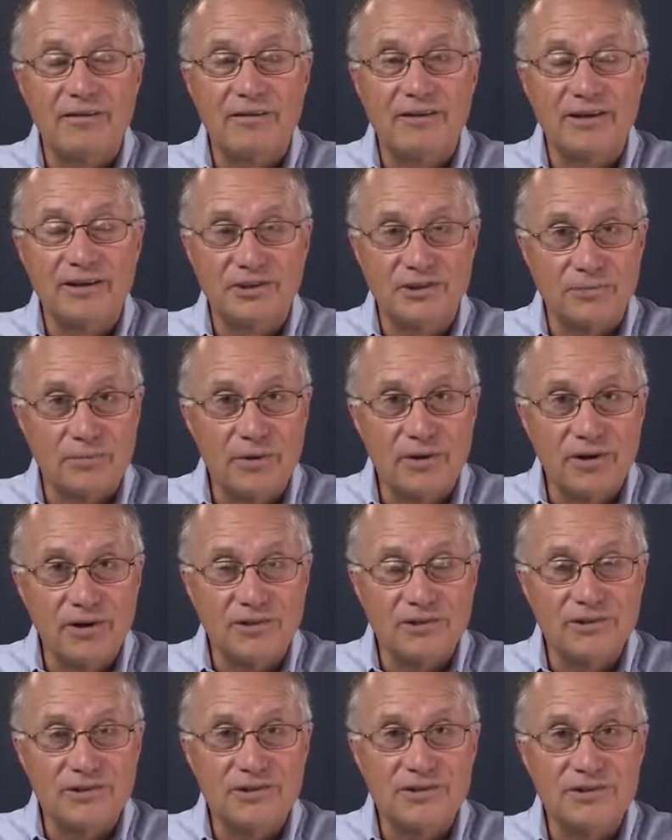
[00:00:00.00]

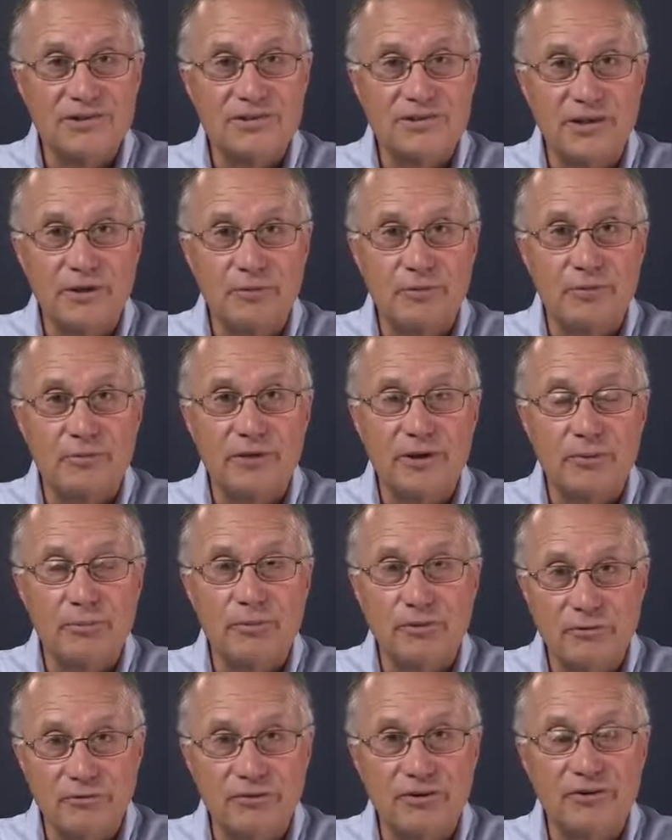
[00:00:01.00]
experiences that would be a
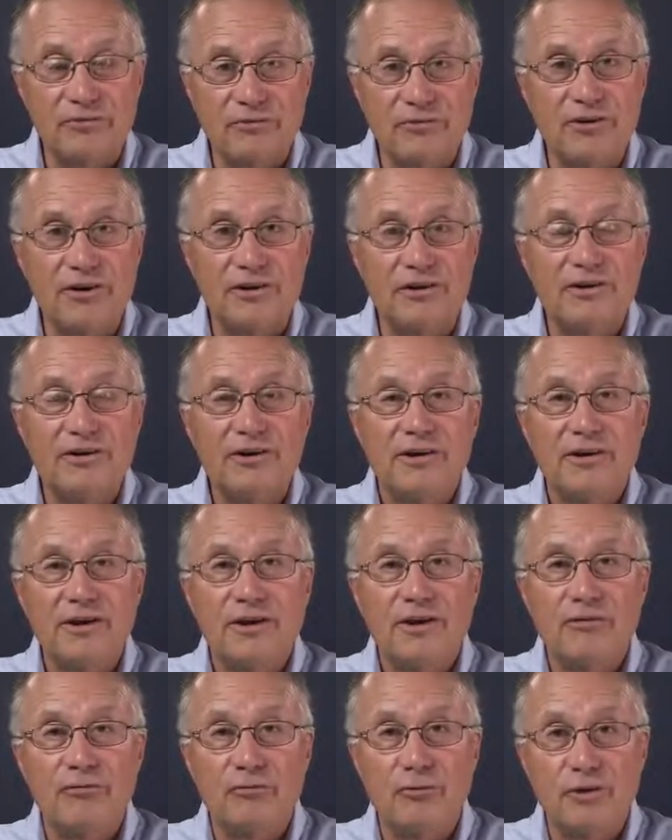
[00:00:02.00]
perfect fit
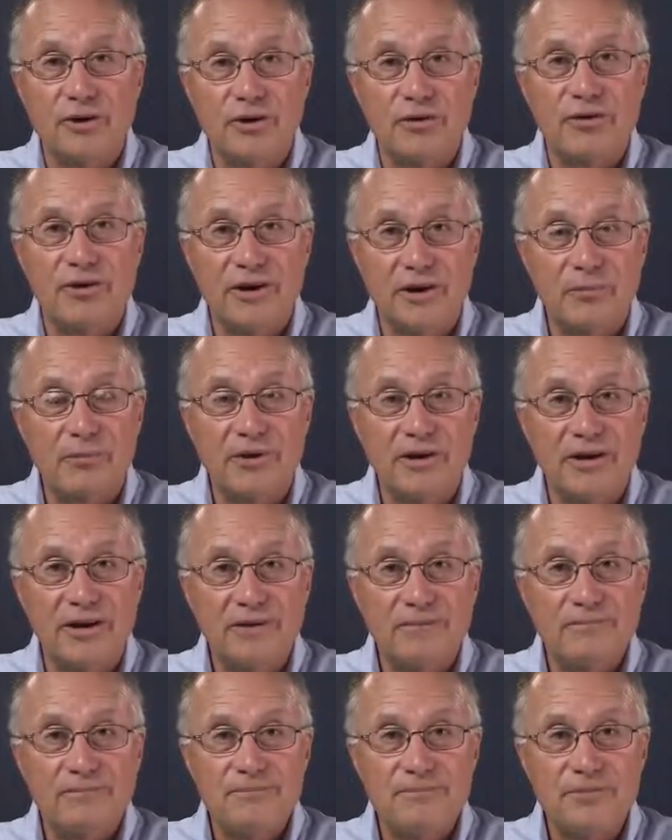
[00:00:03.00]
for your
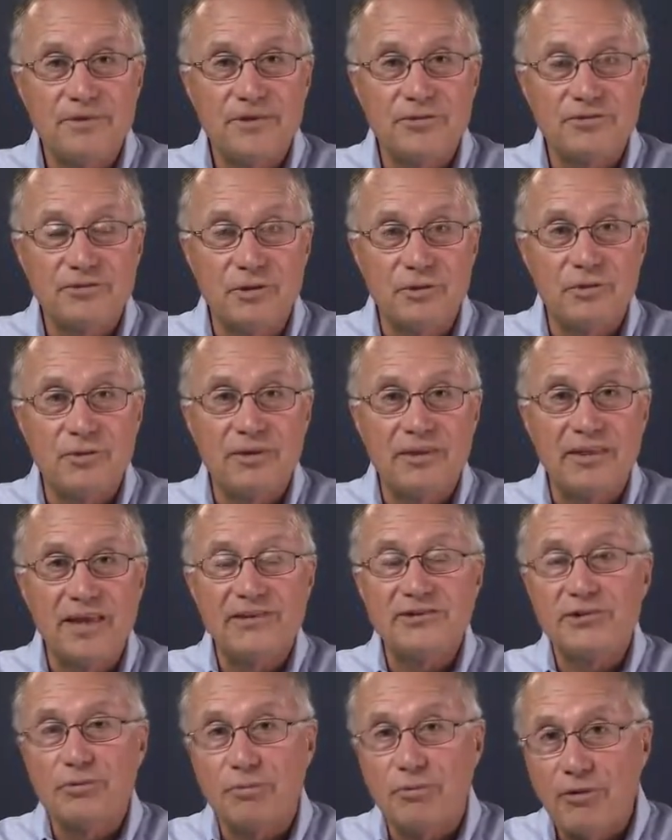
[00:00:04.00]
company. So
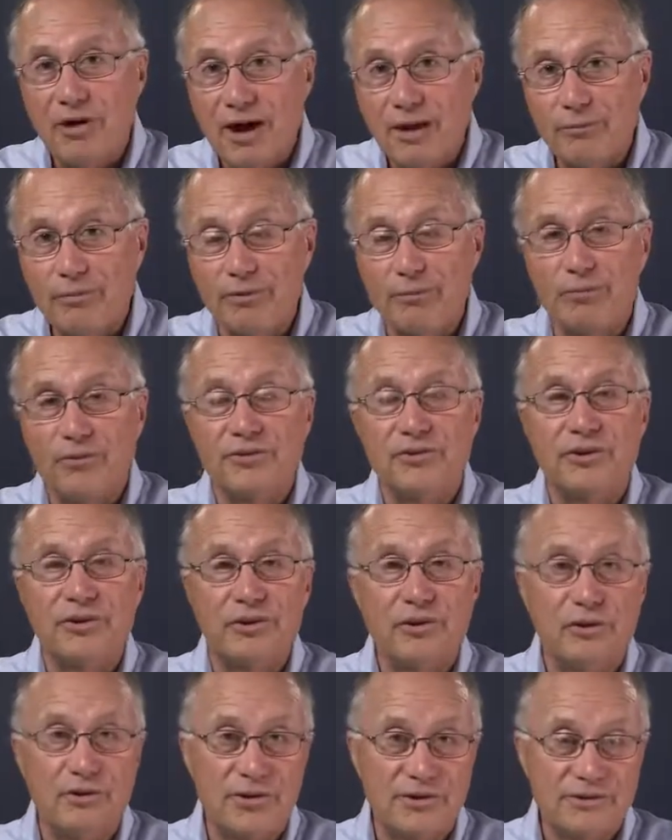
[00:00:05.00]
that's a problem with the
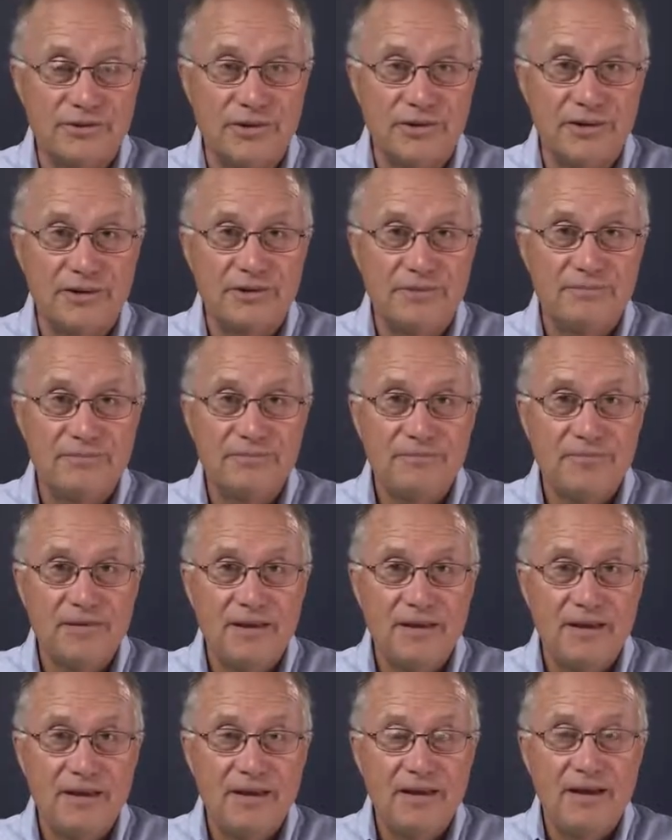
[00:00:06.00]
heuristic.
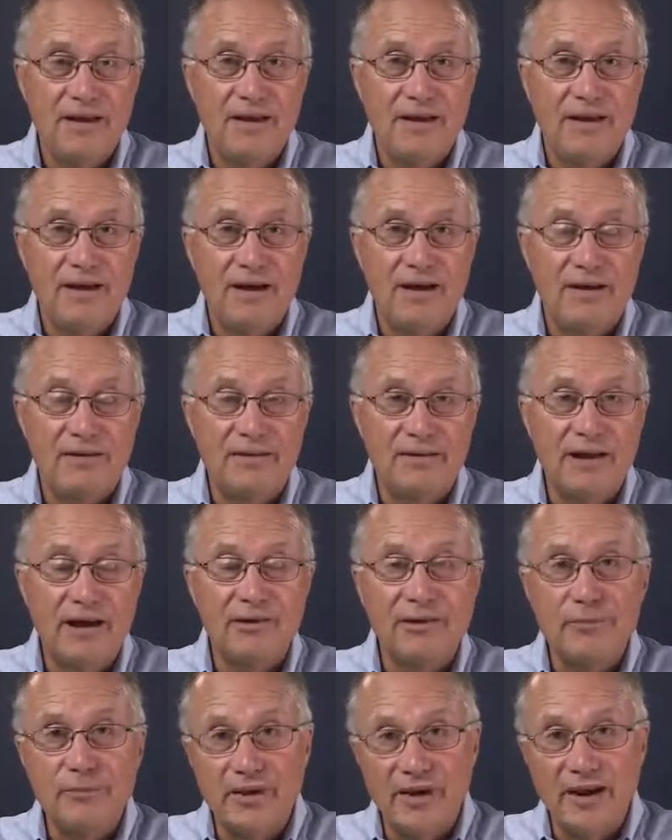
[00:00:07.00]

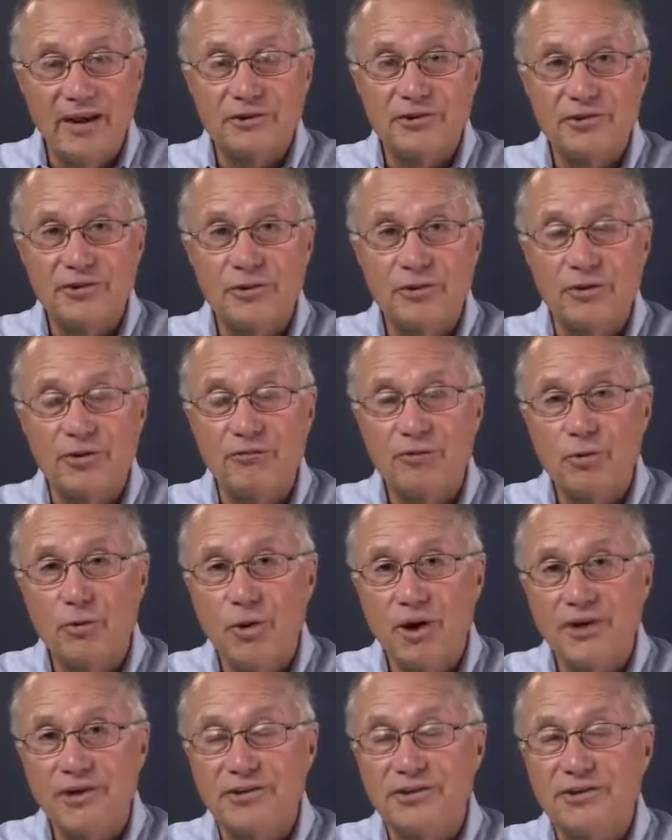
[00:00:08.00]
Now let me ask you, if you
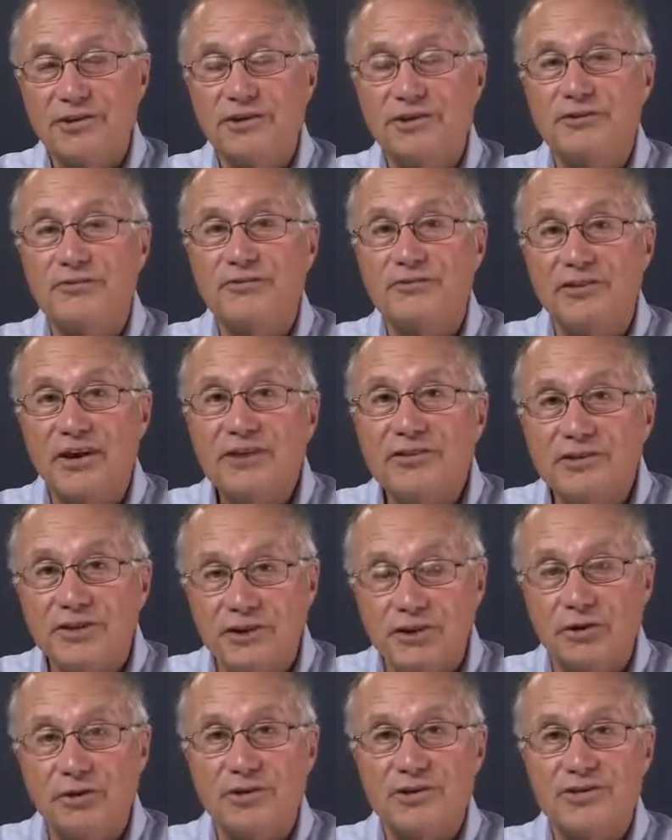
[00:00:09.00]
wanted to defend the
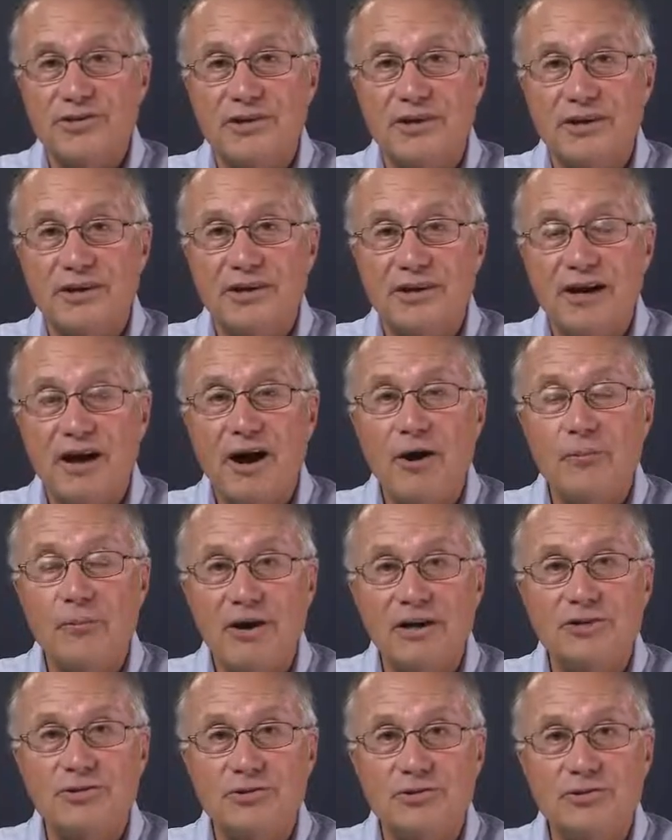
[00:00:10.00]
heuristic, how
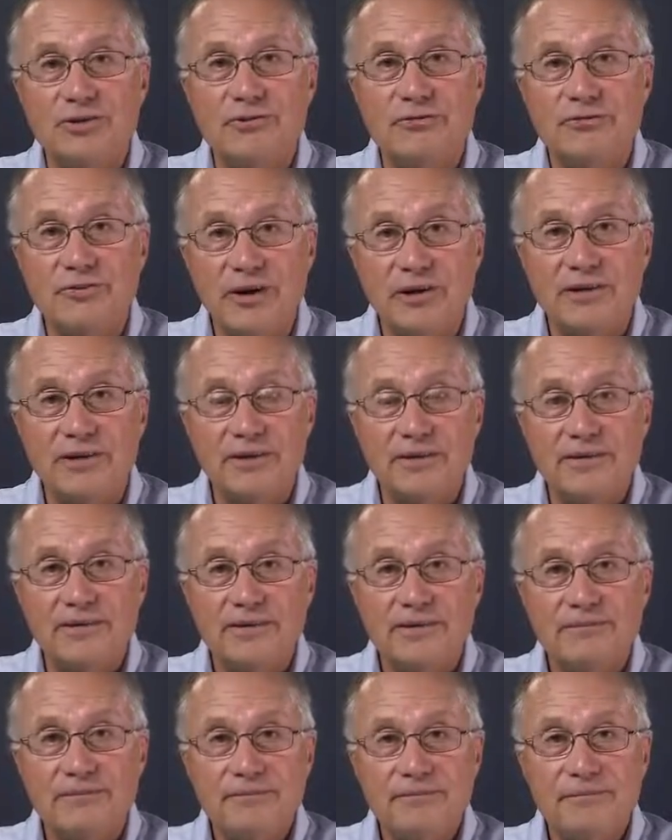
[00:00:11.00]
might you defend it?
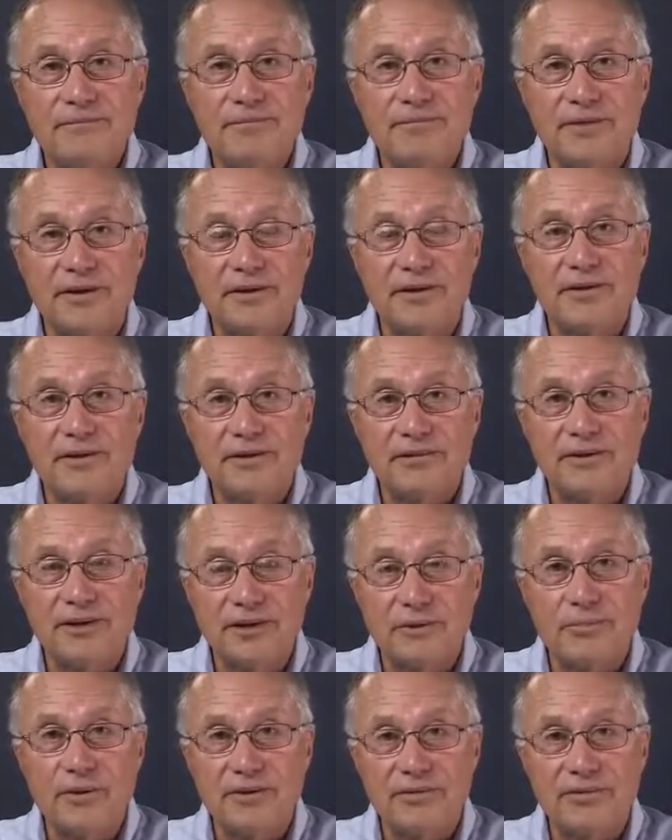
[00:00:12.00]

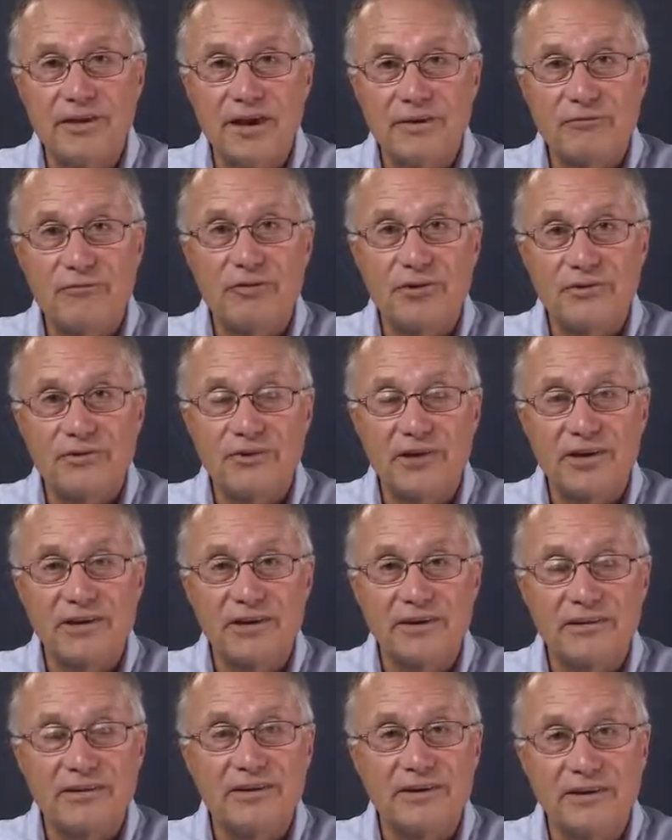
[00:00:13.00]
Think about that for a
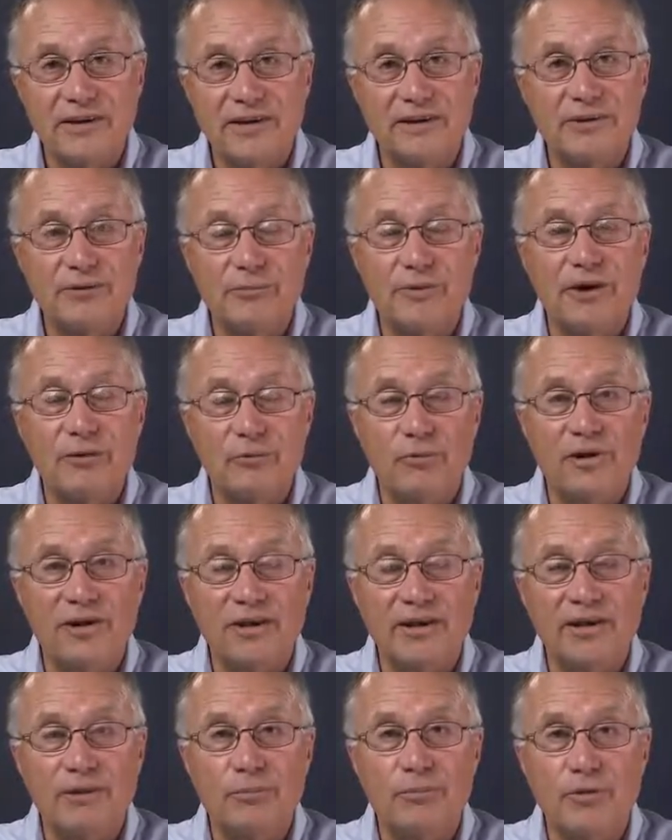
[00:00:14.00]
second. Again, you might want
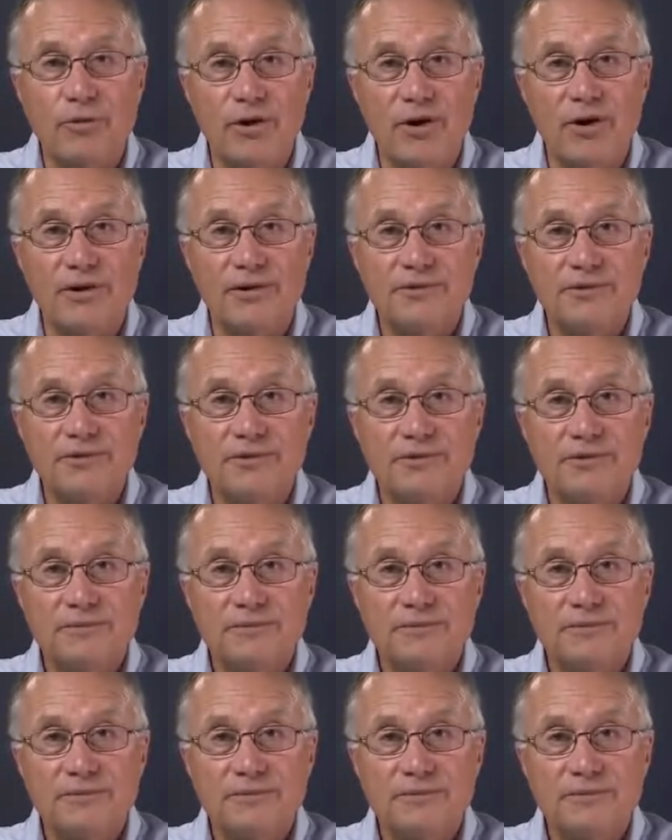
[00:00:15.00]
to hit pause.